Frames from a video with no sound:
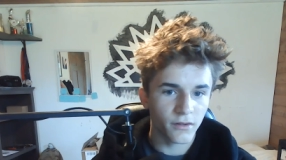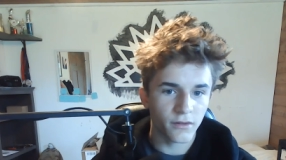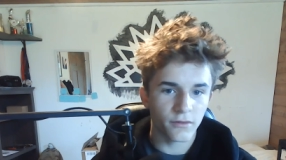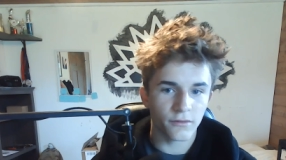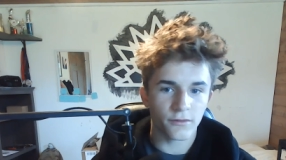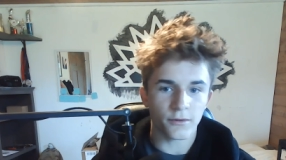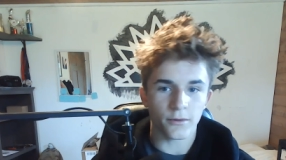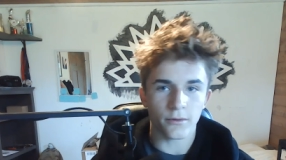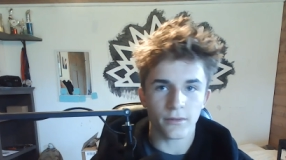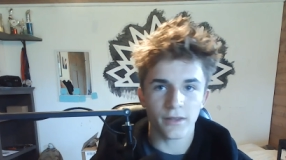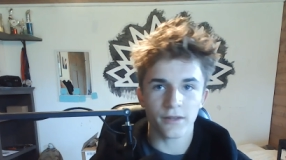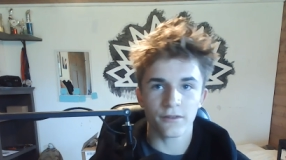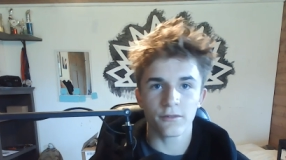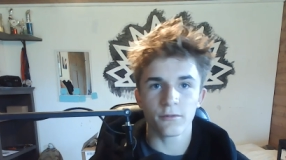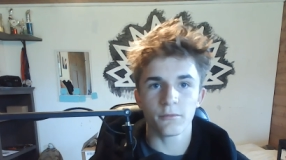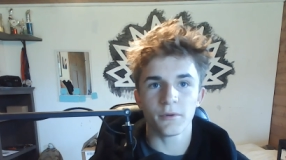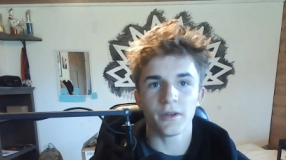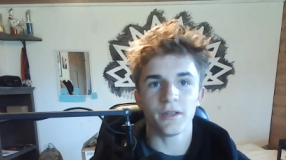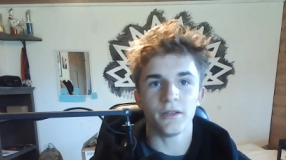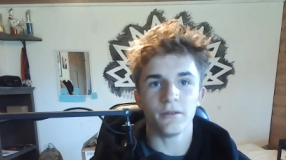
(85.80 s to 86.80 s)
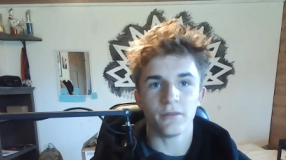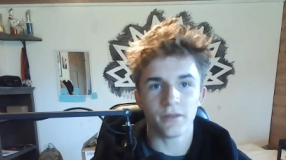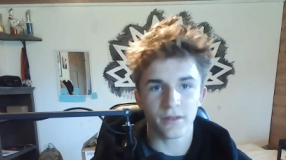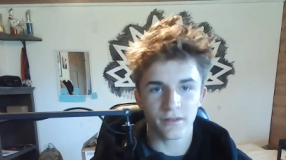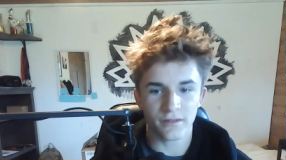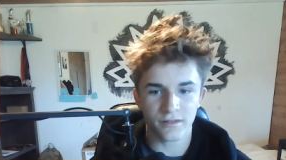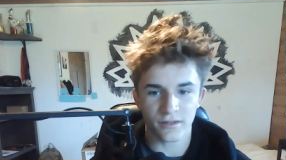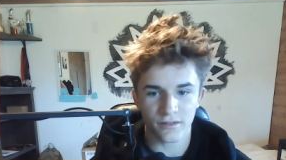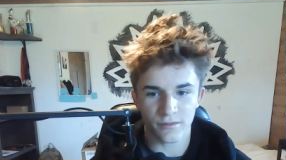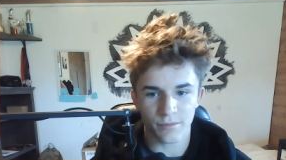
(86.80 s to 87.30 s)
So that's the way you
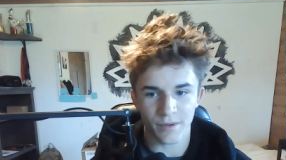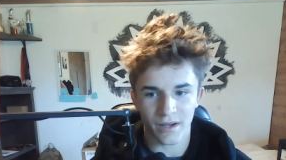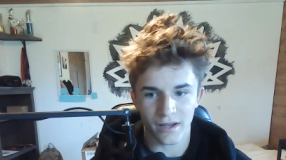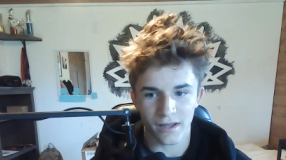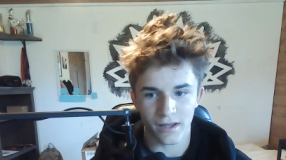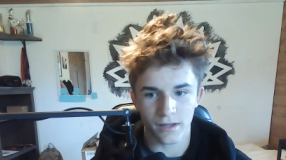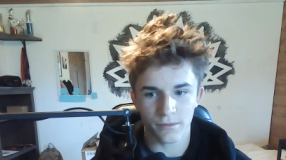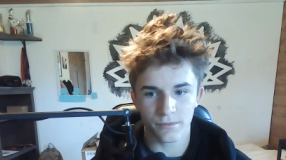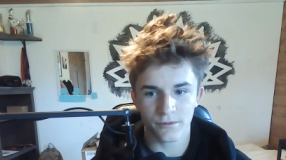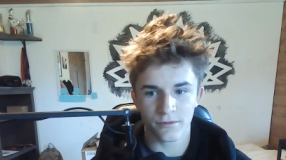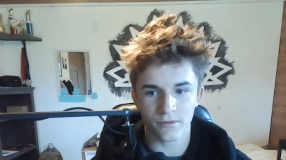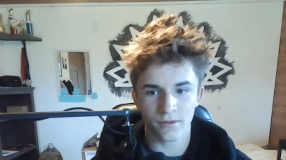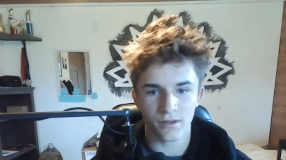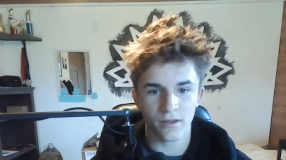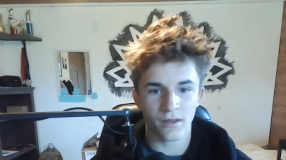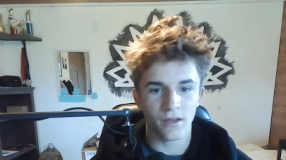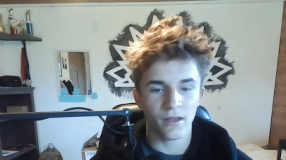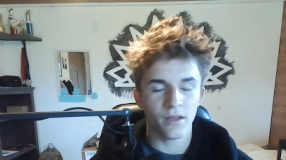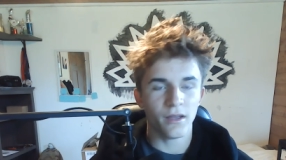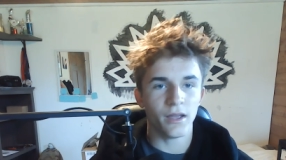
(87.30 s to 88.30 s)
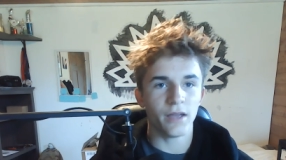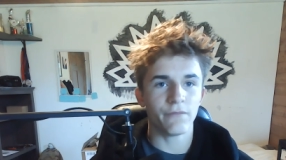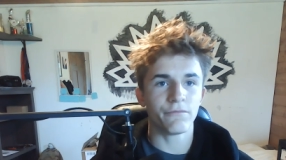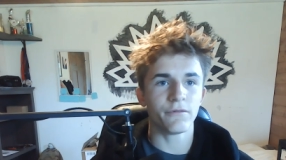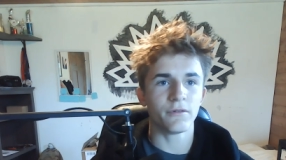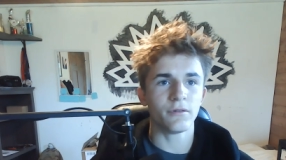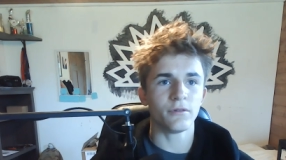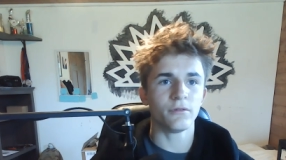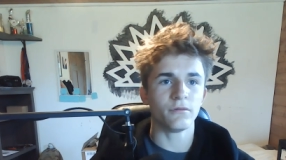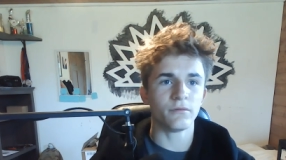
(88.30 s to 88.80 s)
get six pack abs if
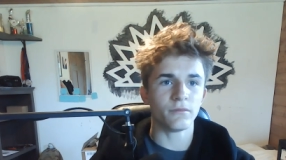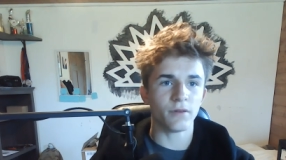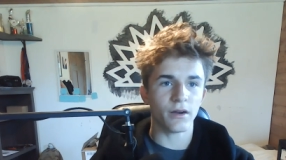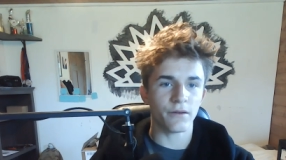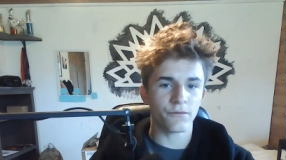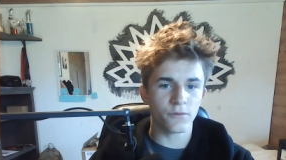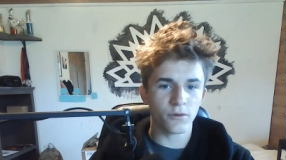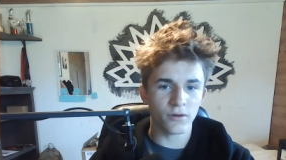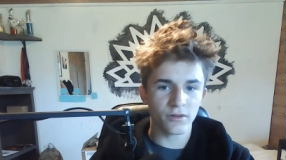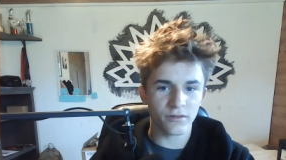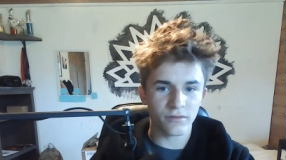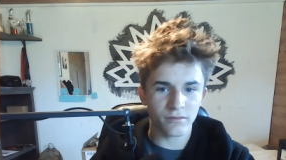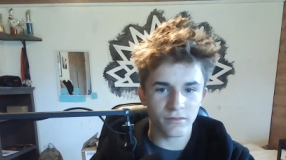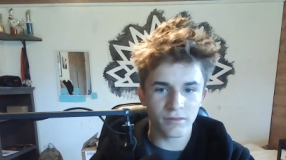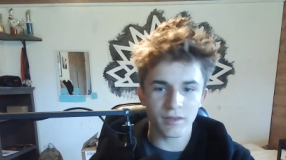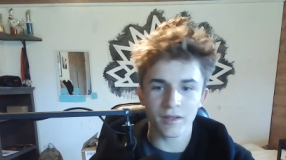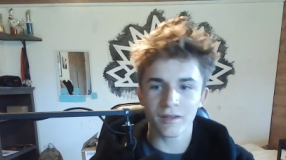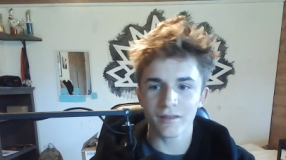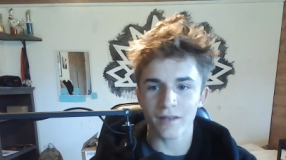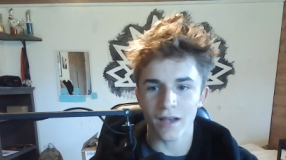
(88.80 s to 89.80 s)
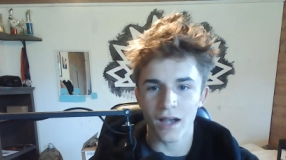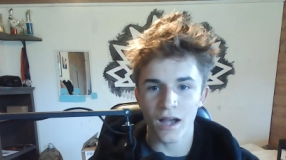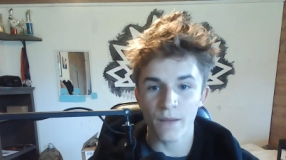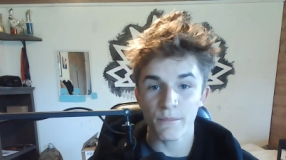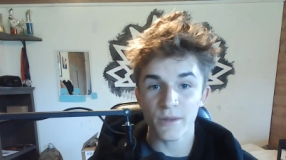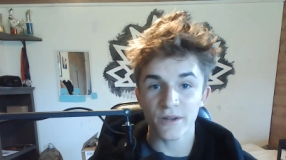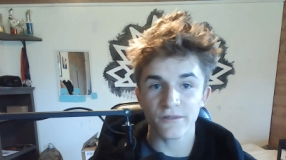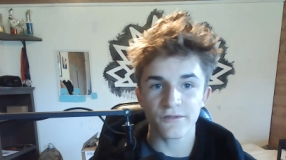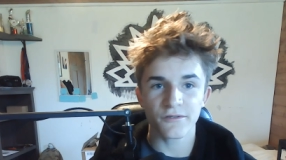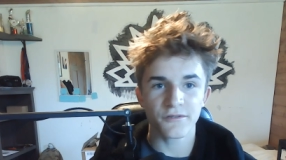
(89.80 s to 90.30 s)
you, of course, these
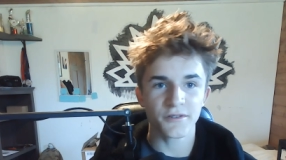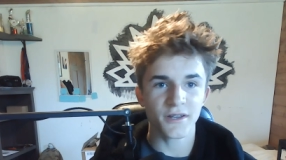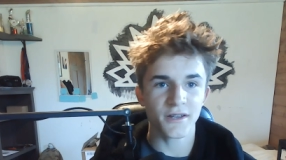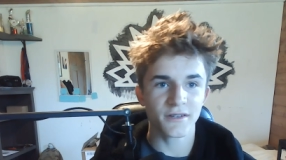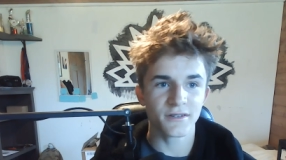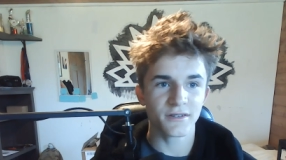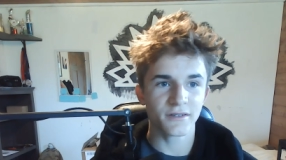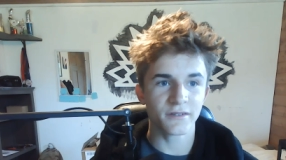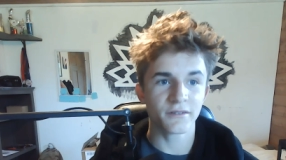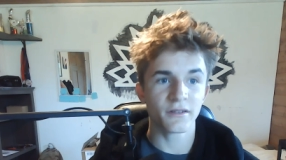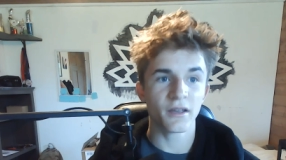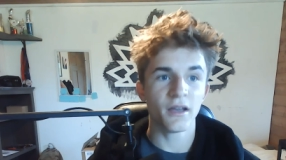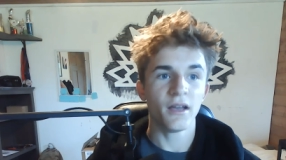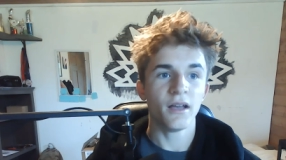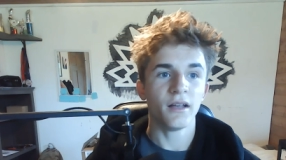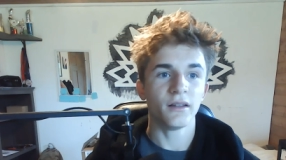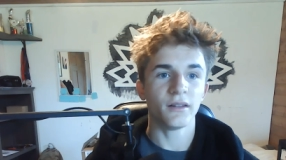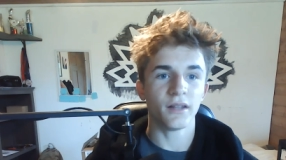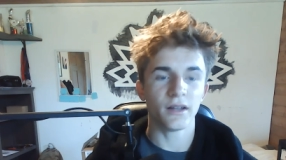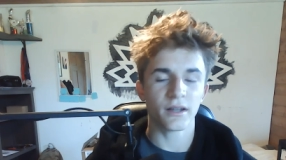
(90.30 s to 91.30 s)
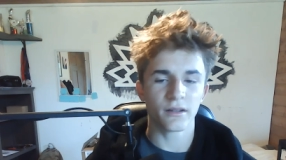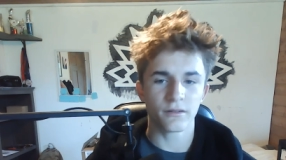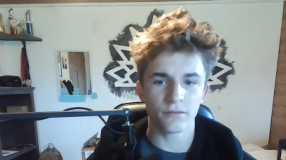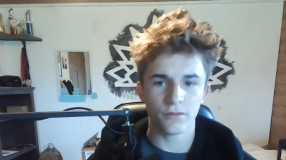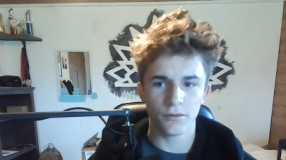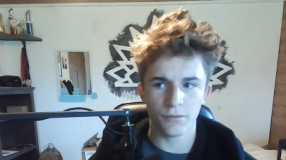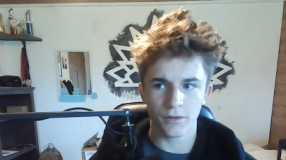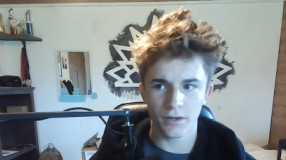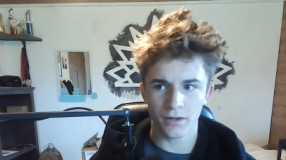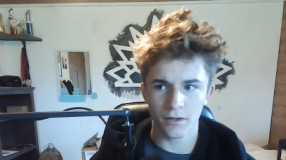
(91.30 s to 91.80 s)
ab exercises, like
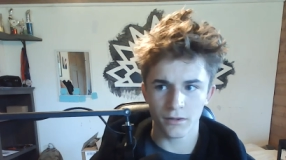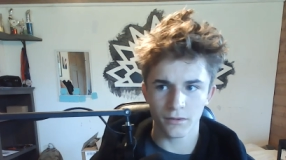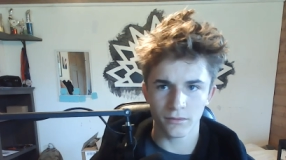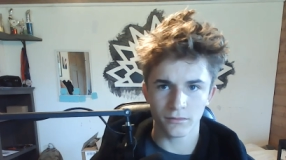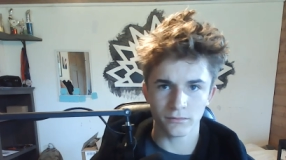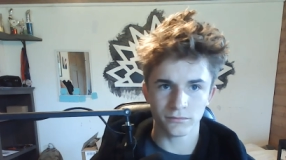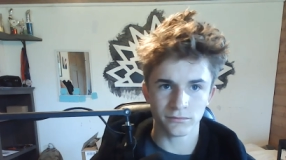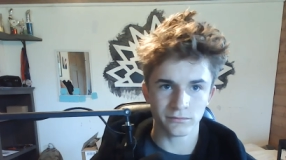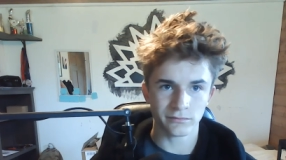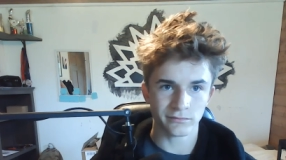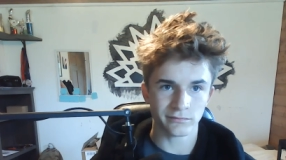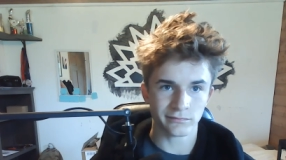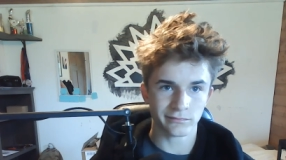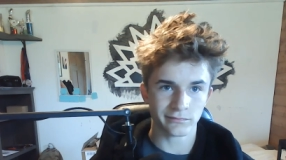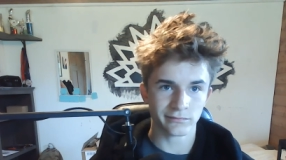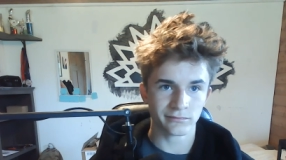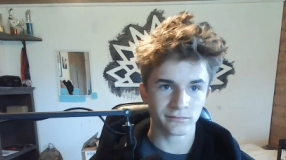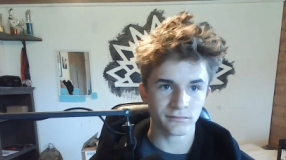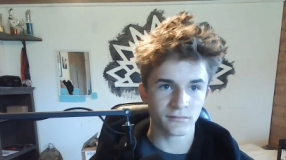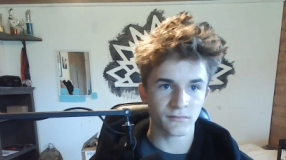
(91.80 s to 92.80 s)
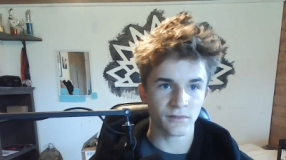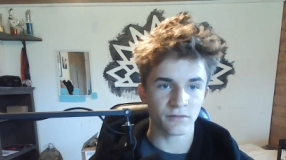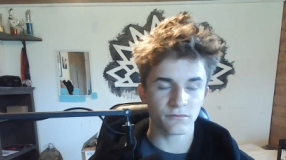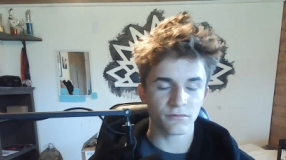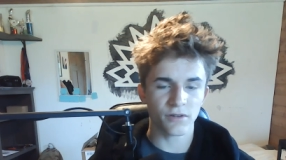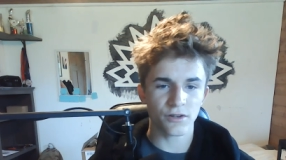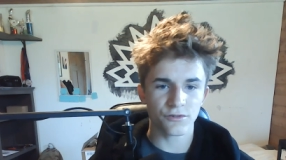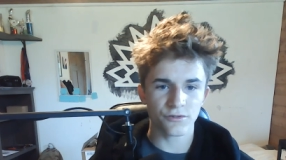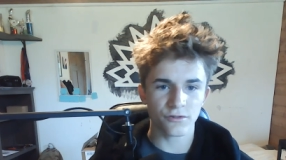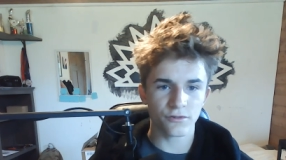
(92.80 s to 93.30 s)
doing
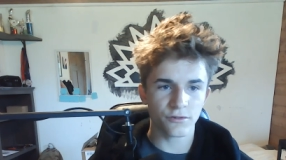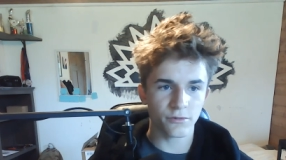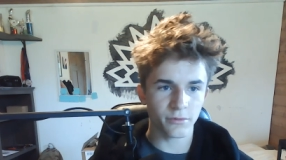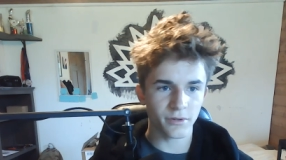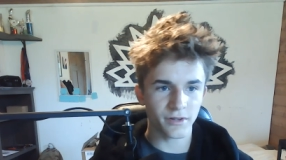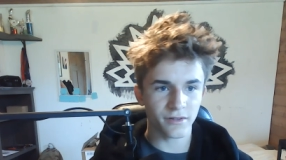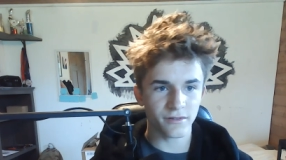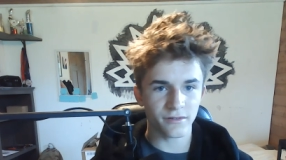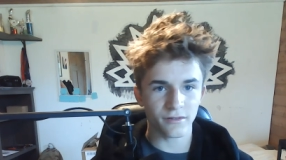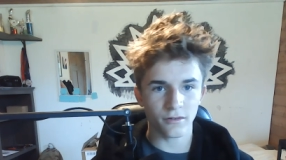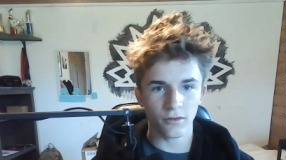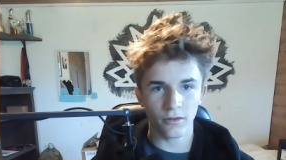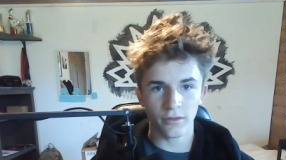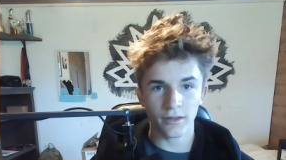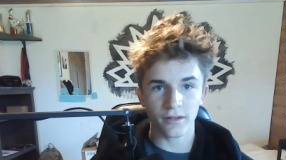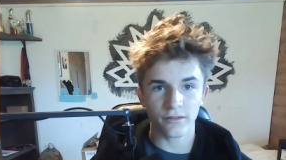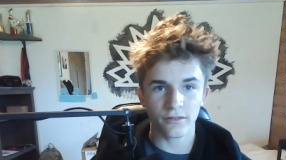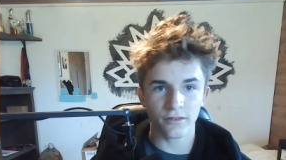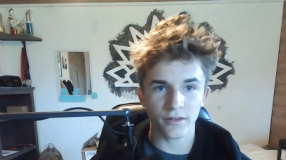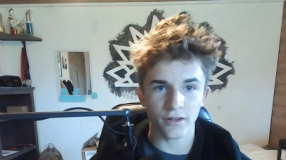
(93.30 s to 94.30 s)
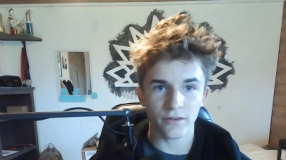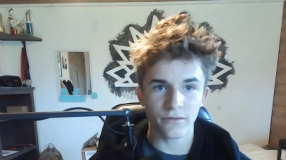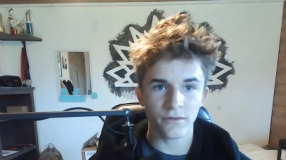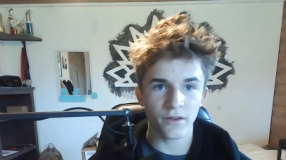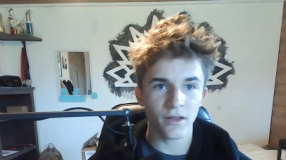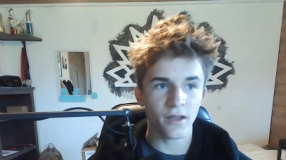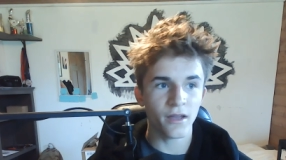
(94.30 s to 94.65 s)
Russian twists and all that stuff,